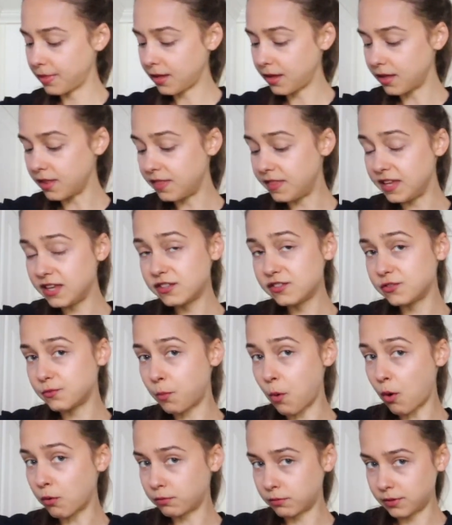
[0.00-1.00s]
These
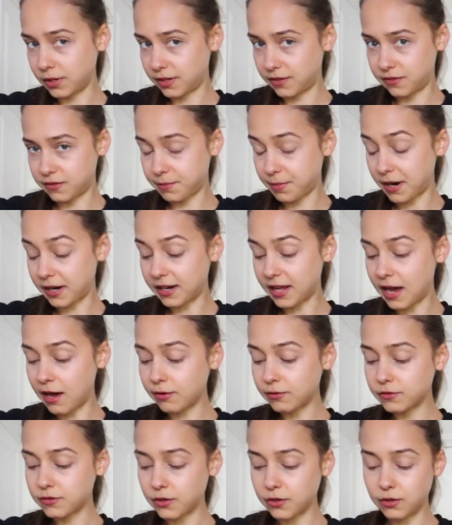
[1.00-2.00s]
won't like spread
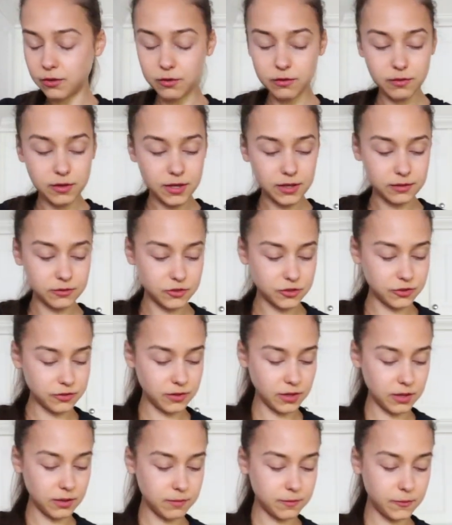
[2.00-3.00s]
out, so you can just
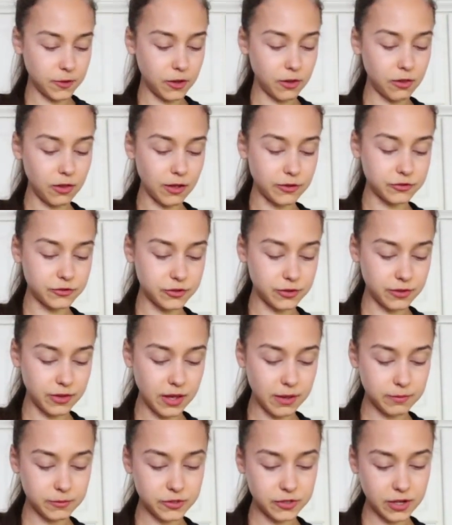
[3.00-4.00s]
like cluster
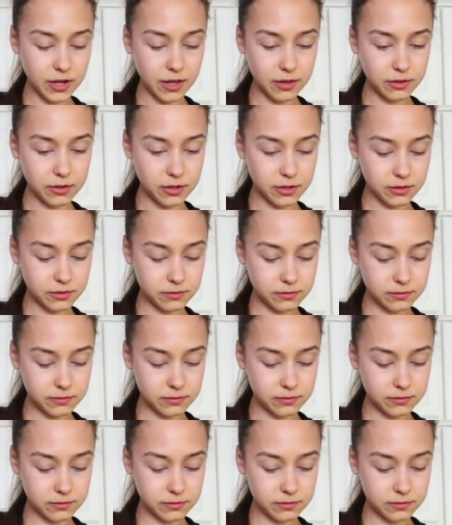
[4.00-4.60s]
them together.